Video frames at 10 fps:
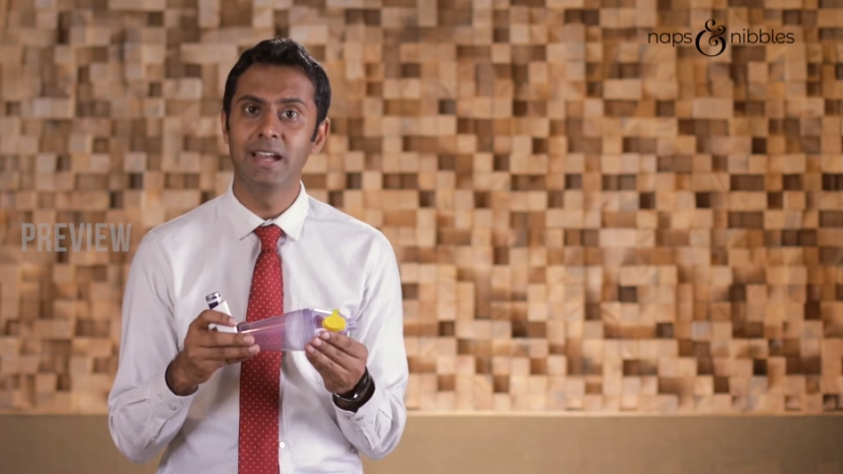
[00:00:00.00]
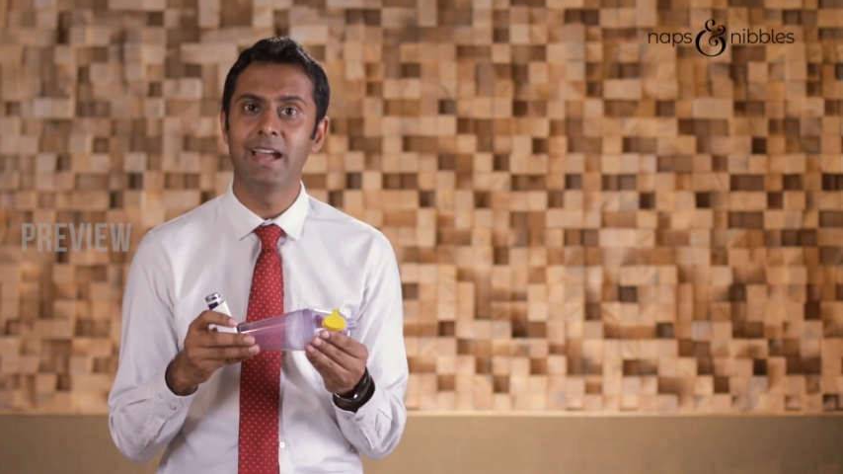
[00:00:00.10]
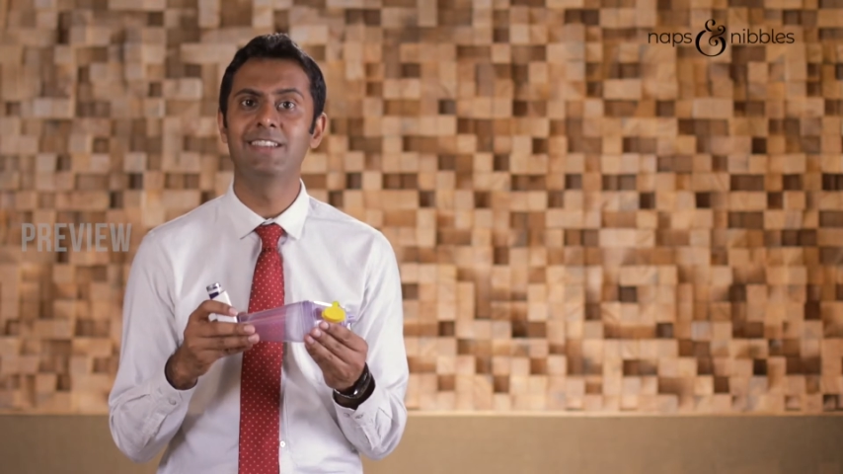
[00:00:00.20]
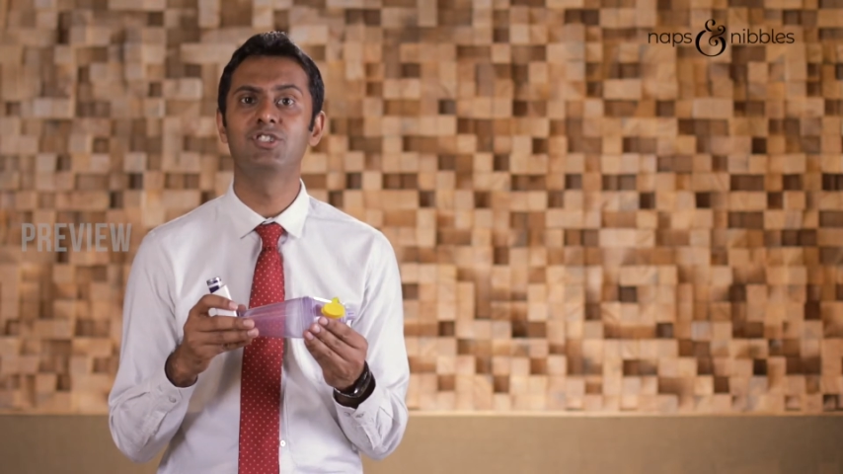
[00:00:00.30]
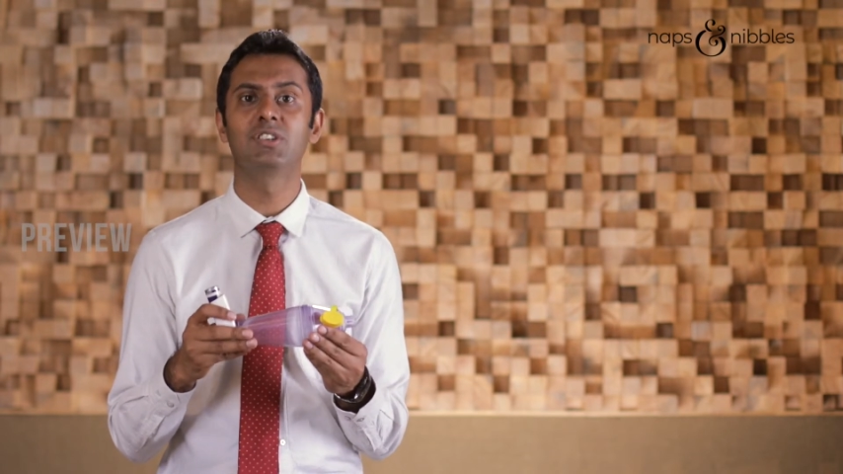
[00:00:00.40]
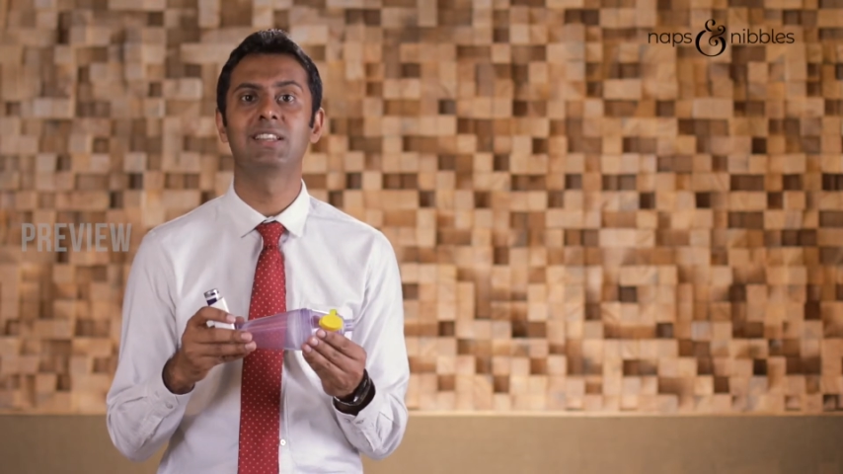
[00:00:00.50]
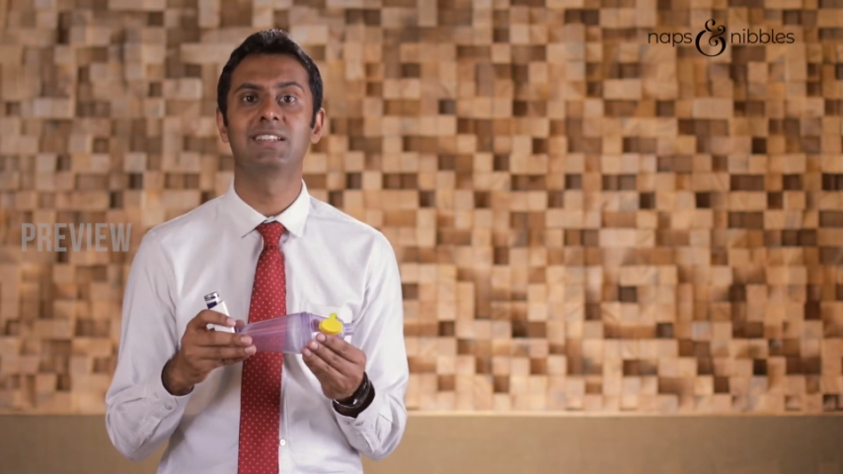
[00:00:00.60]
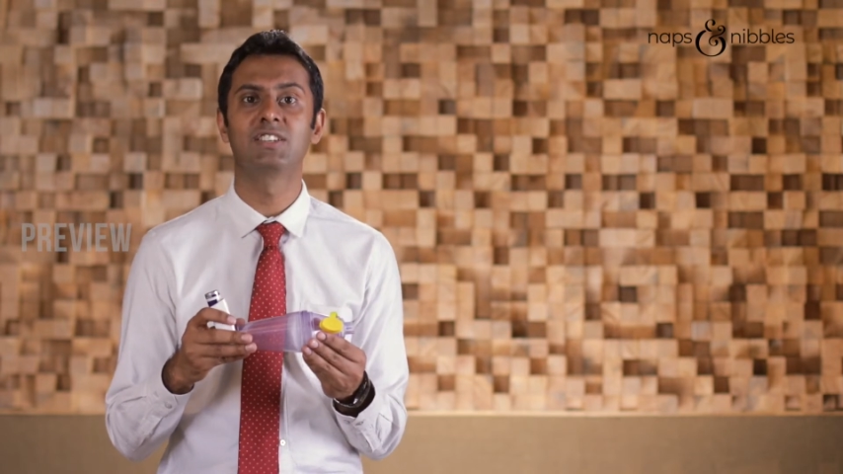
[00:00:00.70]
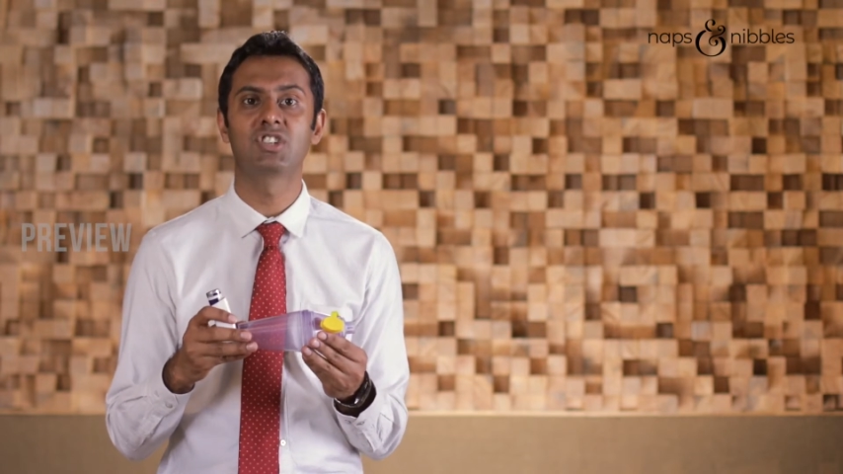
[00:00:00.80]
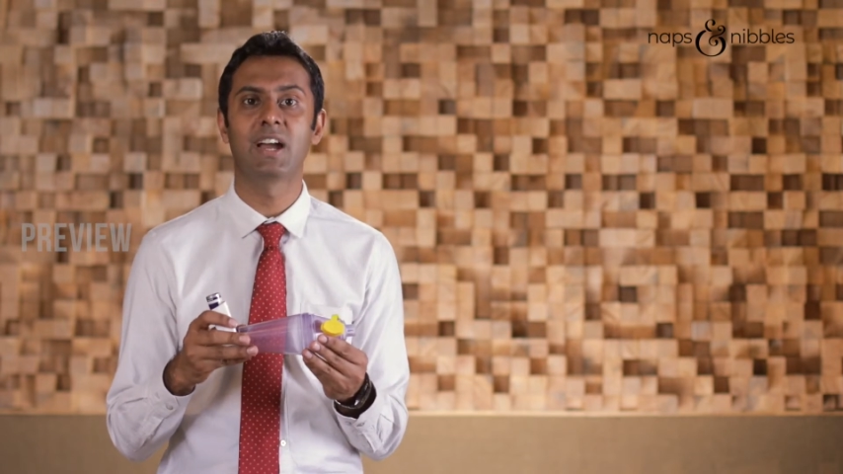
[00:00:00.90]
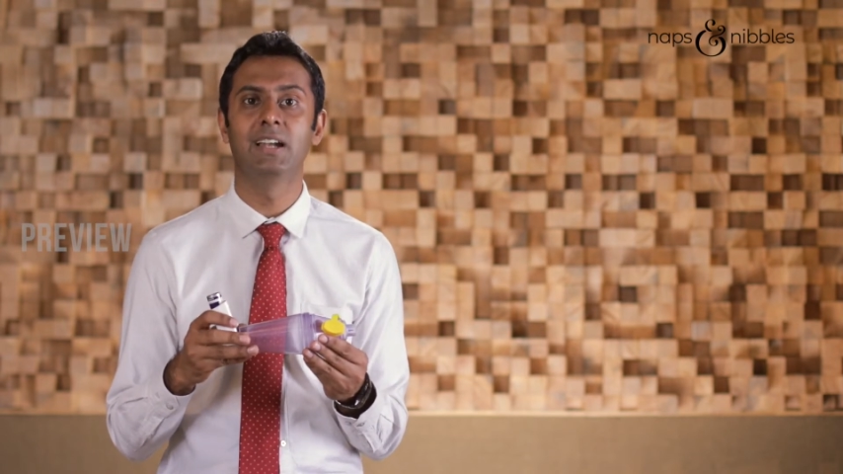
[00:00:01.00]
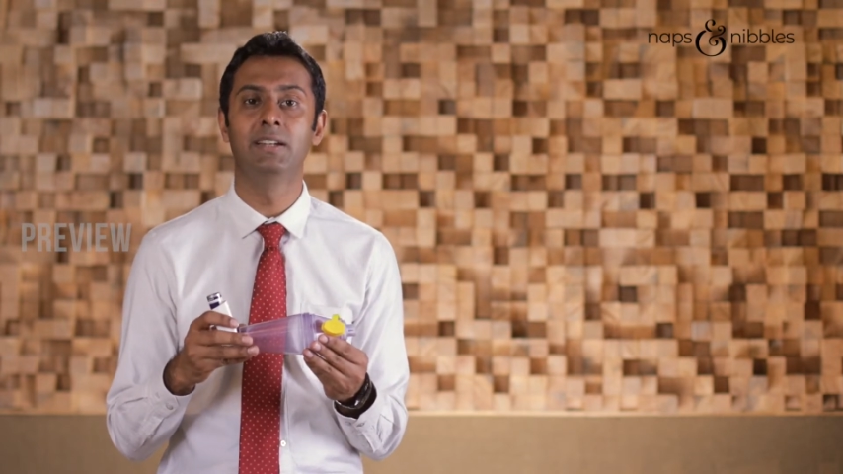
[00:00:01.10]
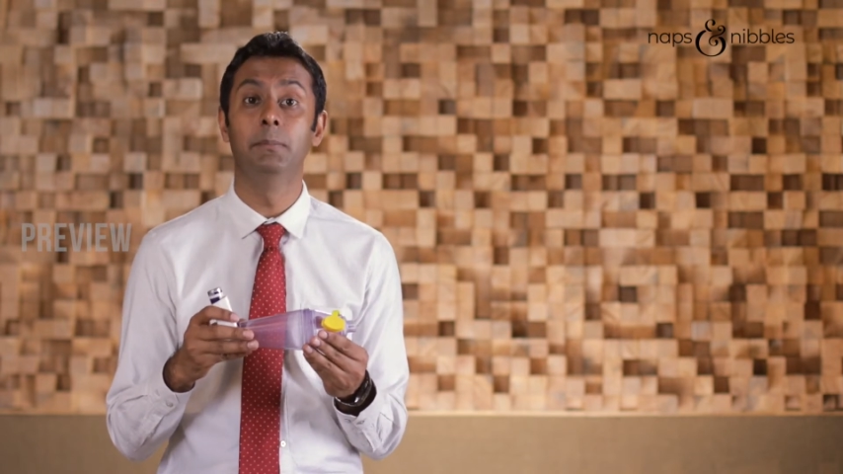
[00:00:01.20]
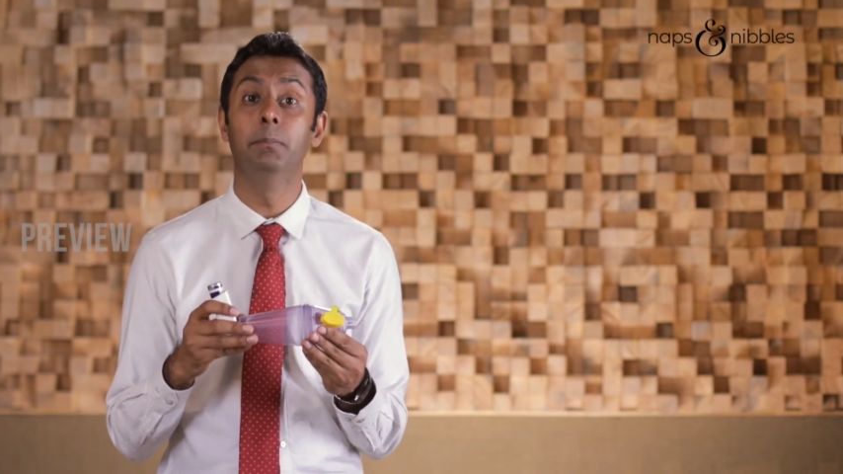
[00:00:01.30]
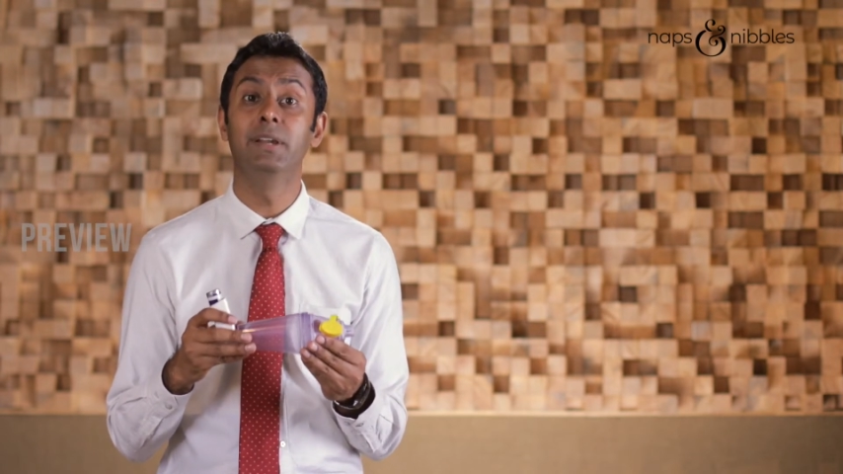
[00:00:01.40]
ensure that the
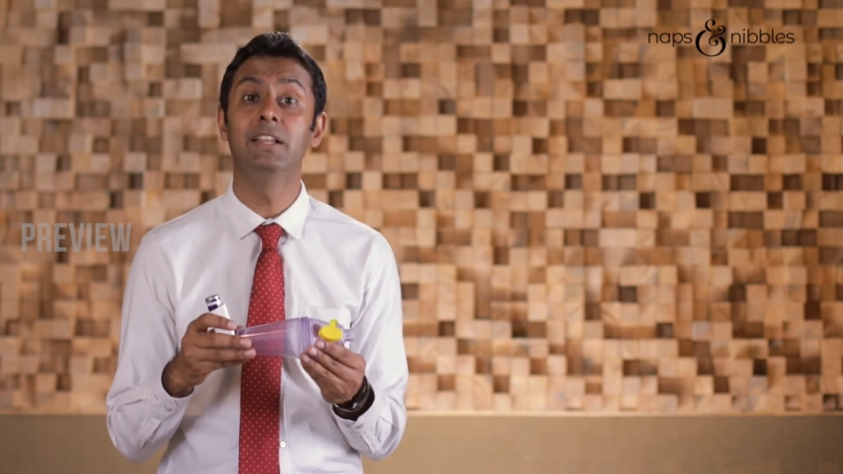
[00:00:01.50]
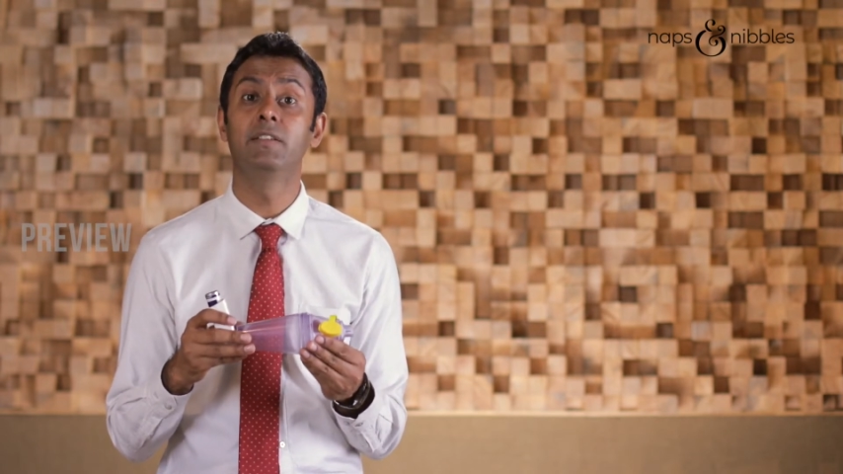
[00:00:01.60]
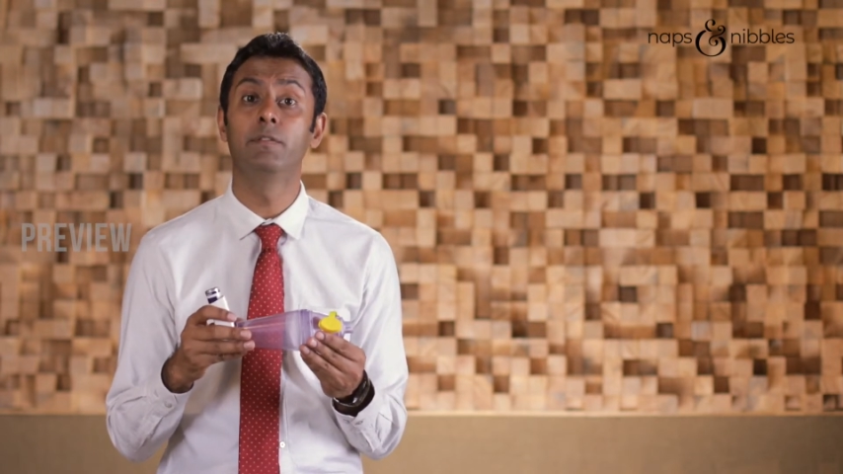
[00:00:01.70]
child breathes